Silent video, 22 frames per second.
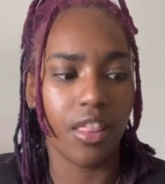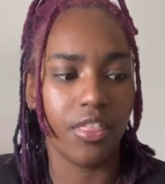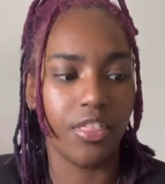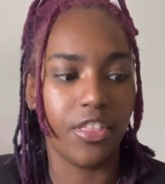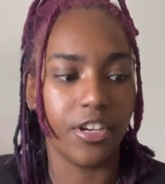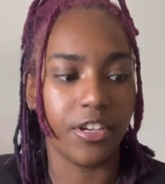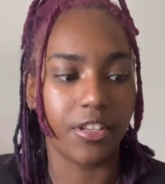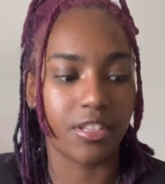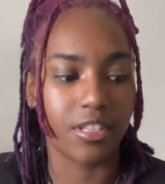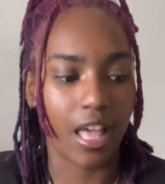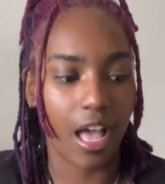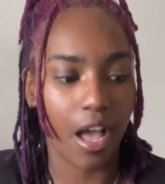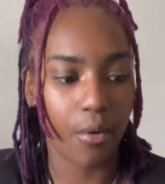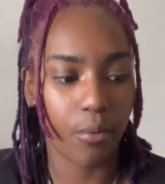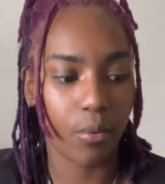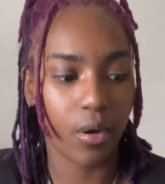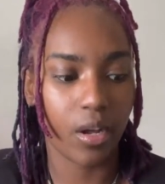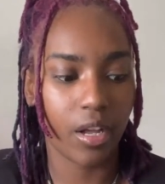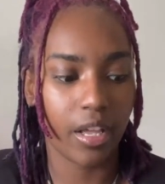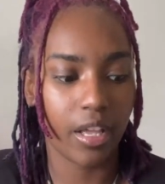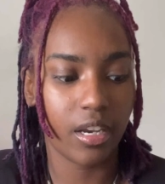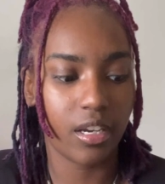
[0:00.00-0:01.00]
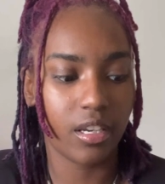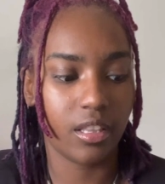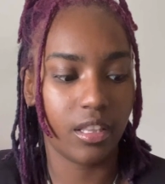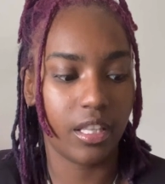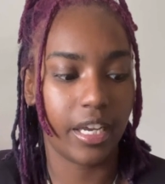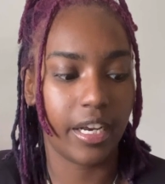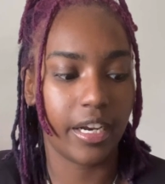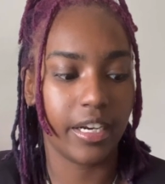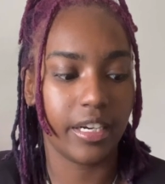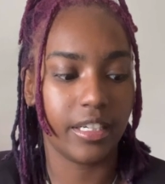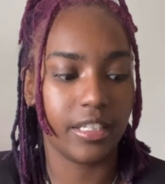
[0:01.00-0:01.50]
There's that one.
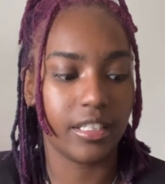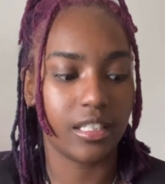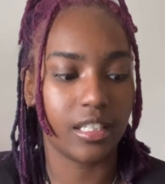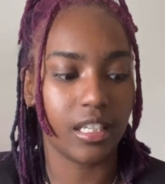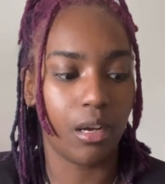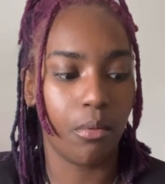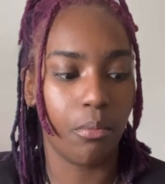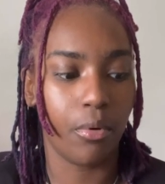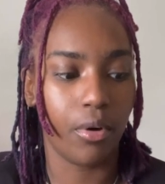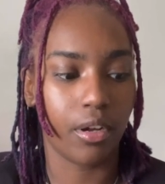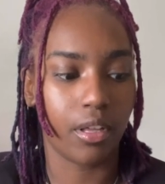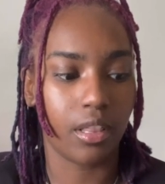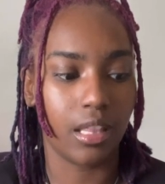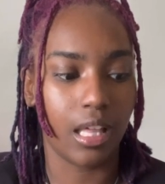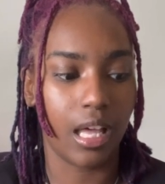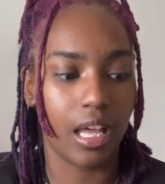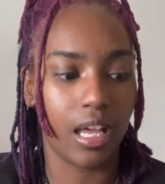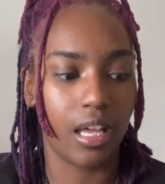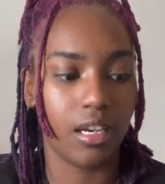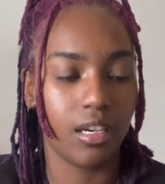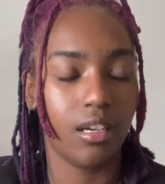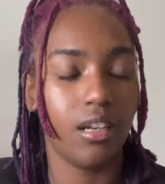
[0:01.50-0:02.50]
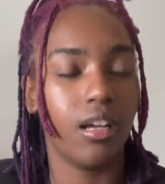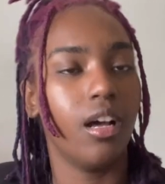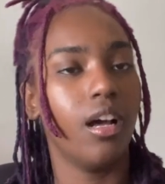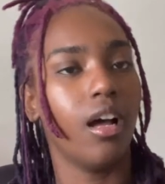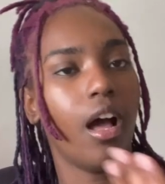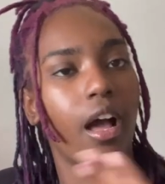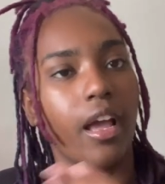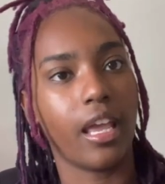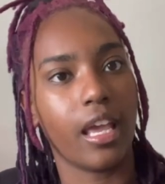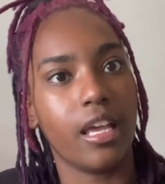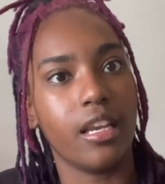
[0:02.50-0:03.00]
There's a book that,
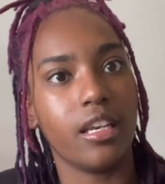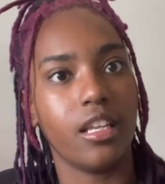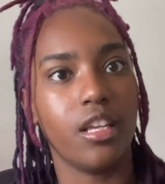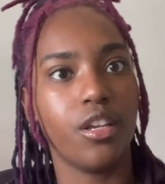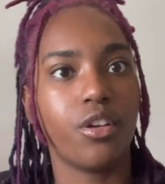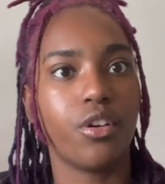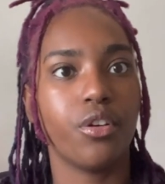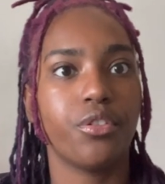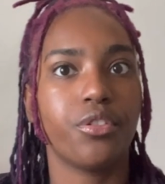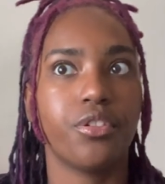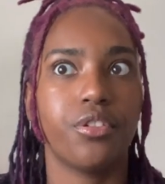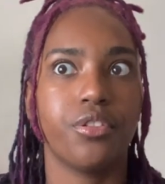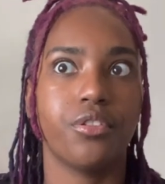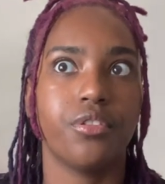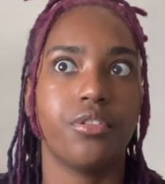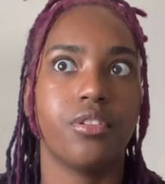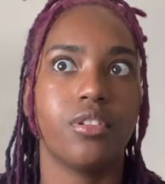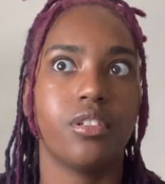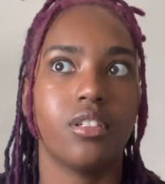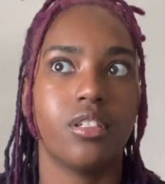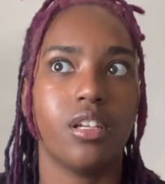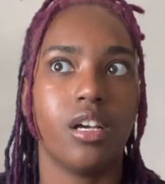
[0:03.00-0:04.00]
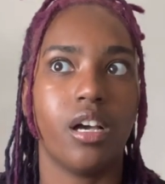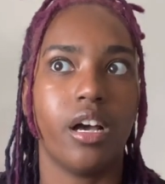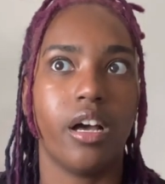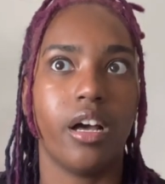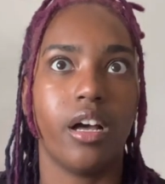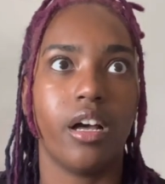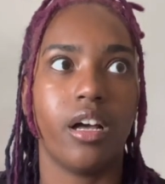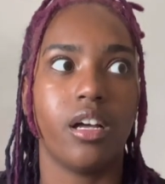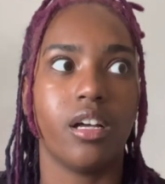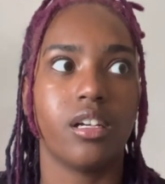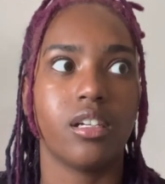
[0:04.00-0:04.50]
again, Iko
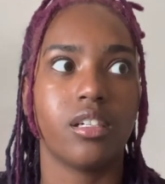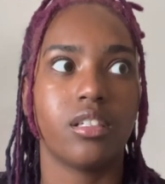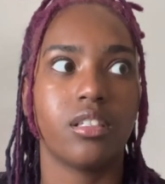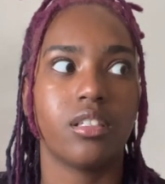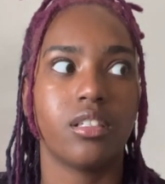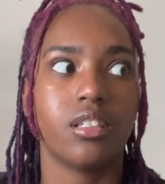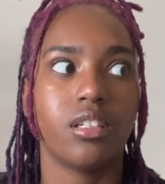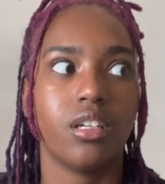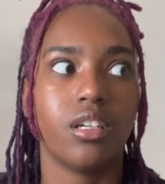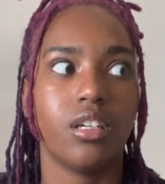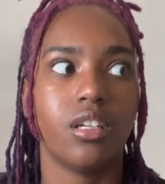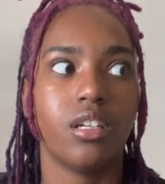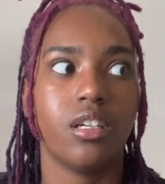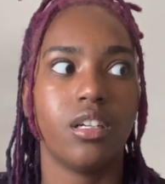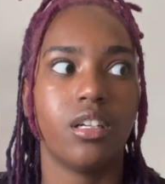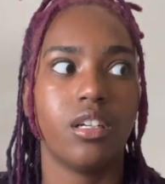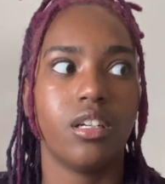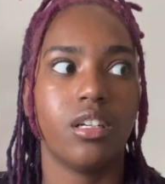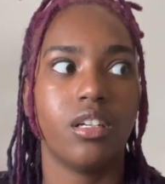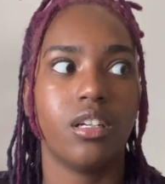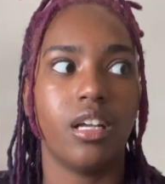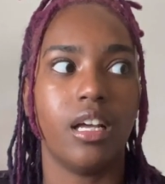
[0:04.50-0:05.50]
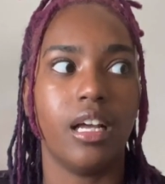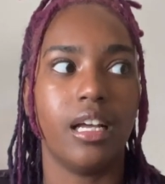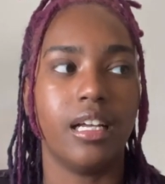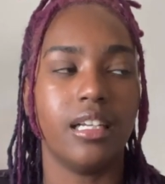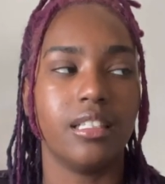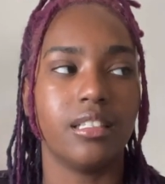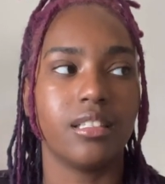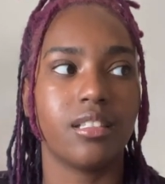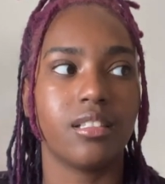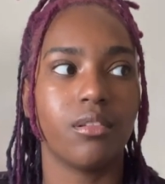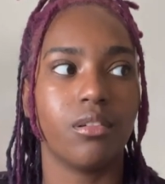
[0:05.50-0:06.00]
uh,
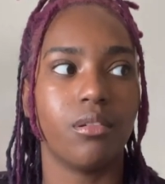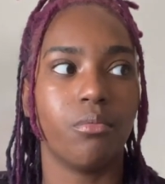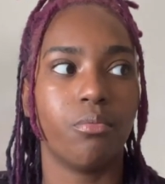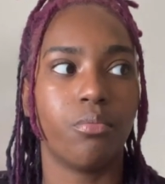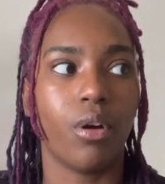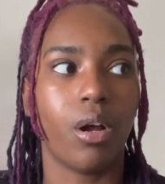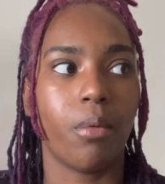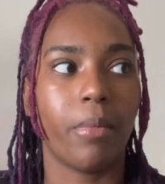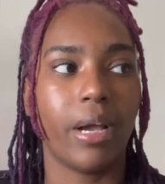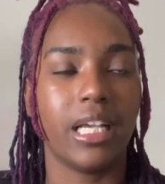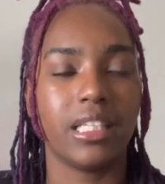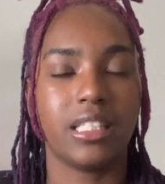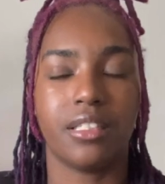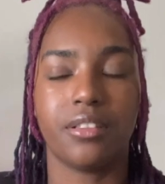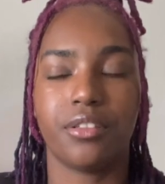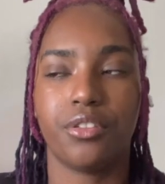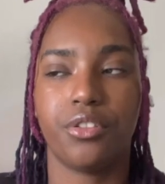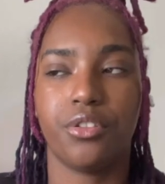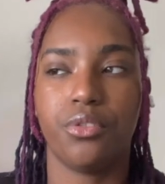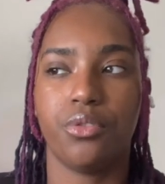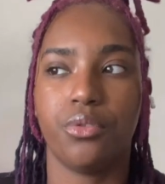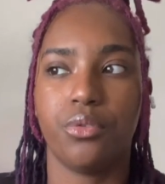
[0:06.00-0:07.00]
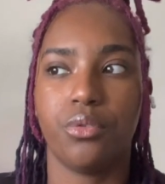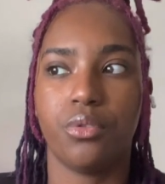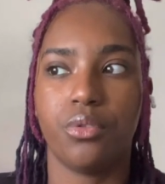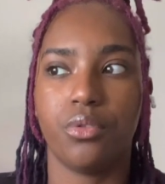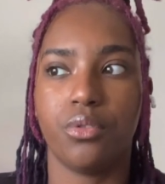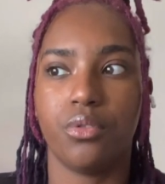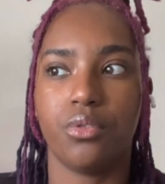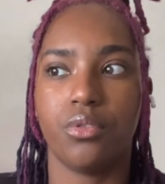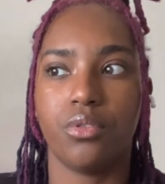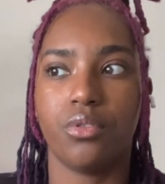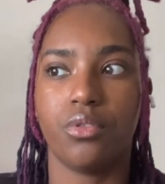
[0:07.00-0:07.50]
has brought my attention to
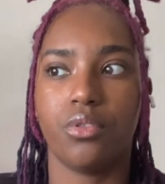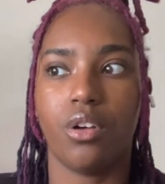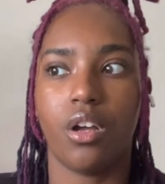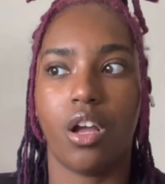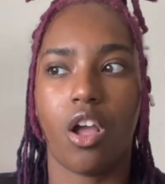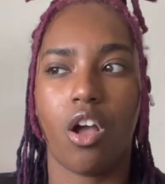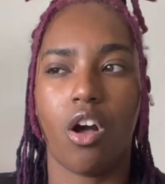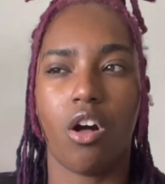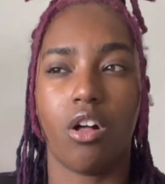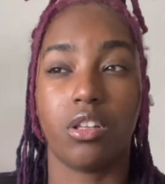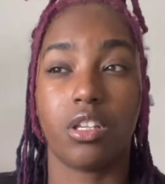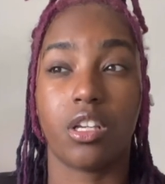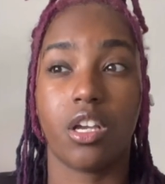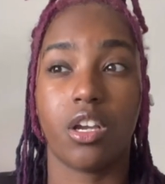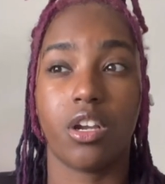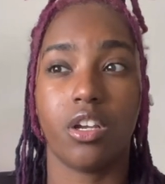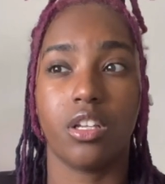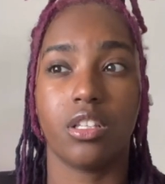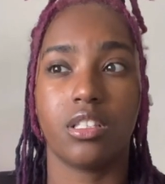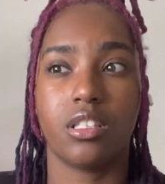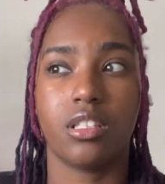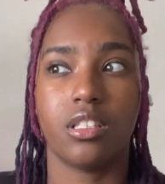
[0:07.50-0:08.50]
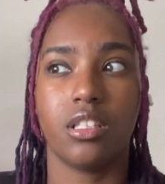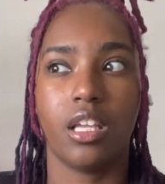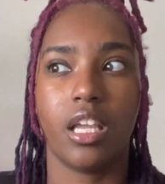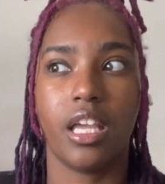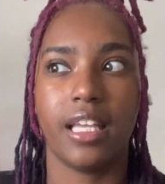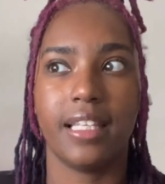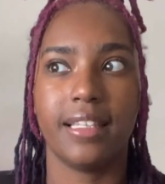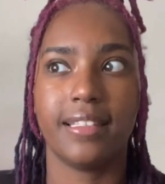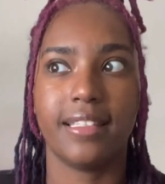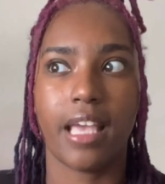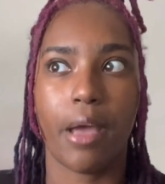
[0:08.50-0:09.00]
called Co
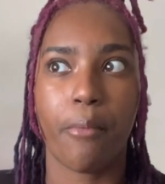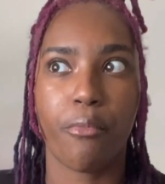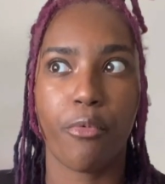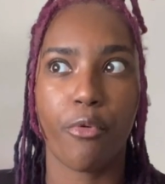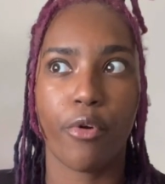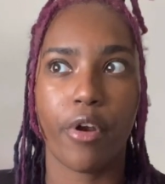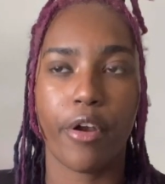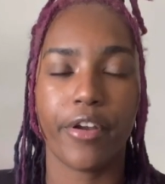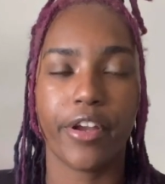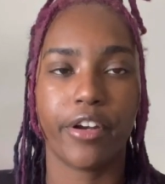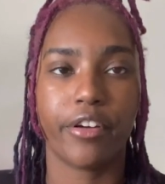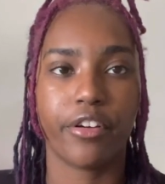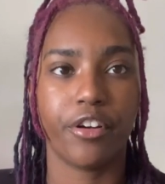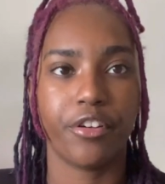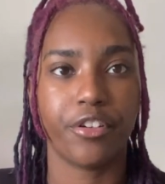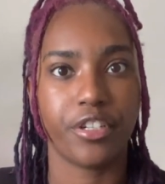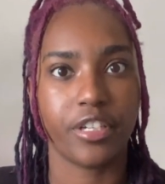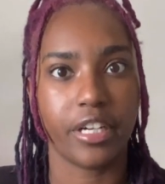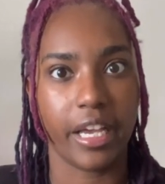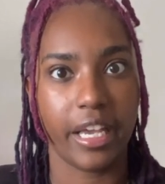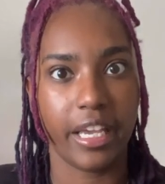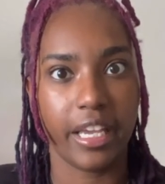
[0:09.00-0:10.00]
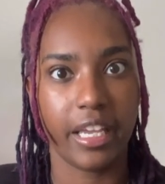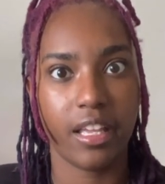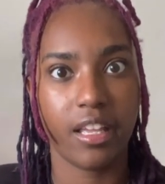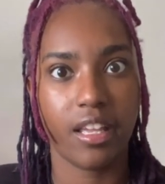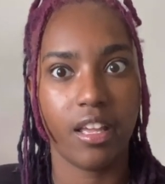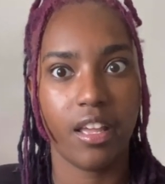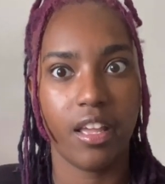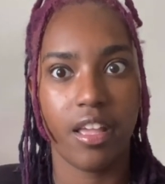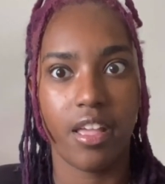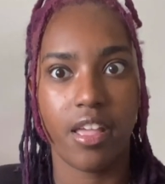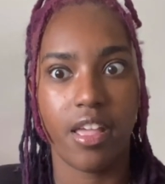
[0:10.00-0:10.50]
Contemporary Crochet.
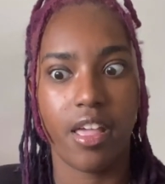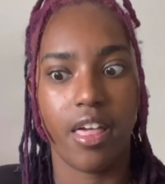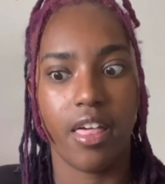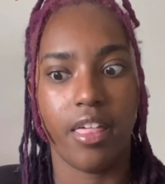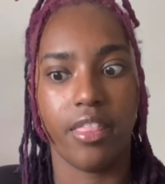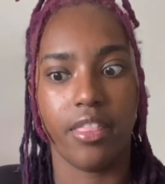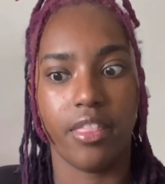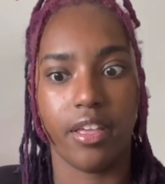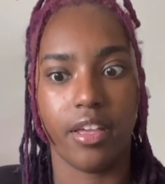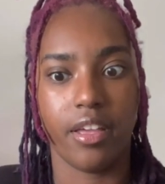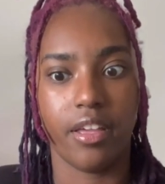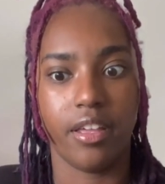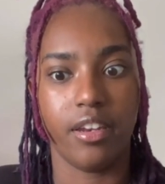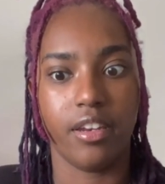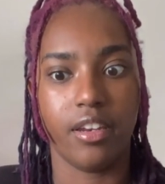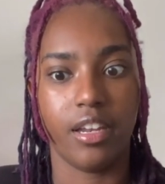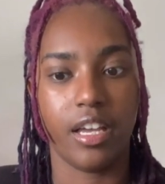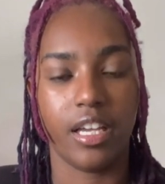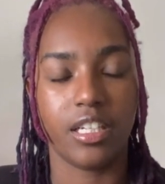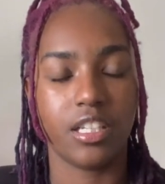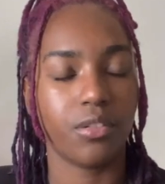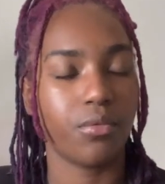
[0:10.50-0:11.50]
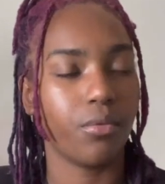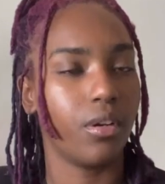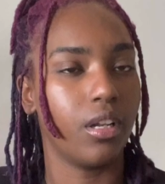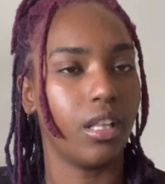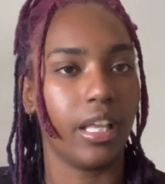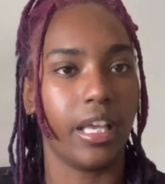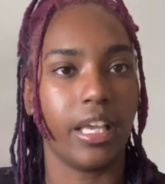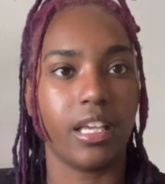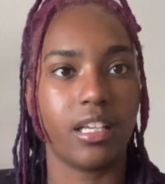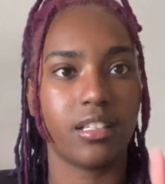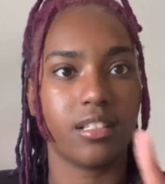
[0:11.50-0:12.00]
And then I just want to
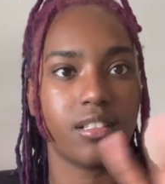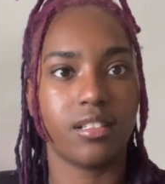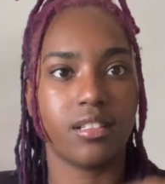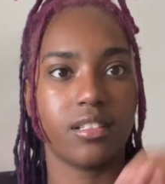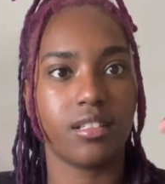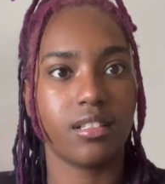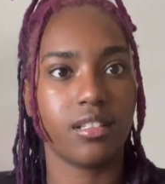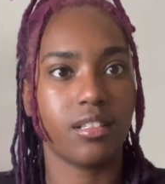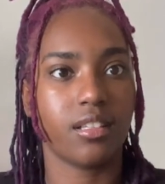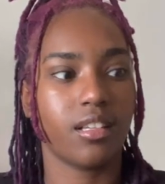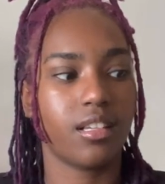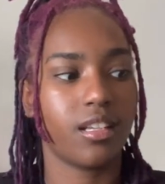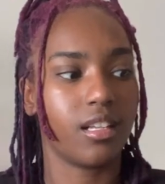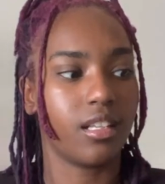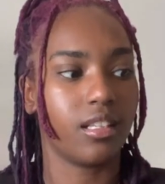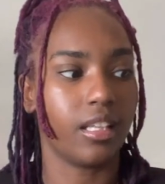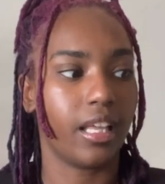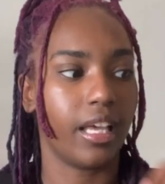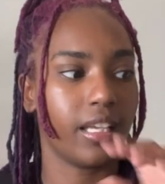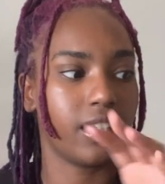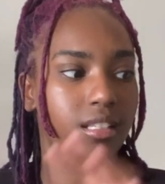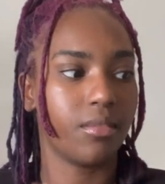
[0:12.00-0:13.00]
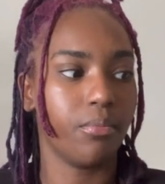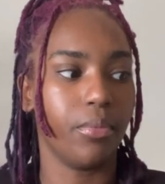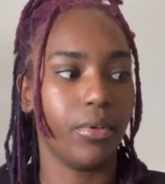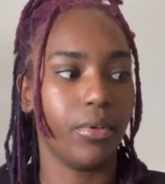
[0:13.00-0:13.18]
like collect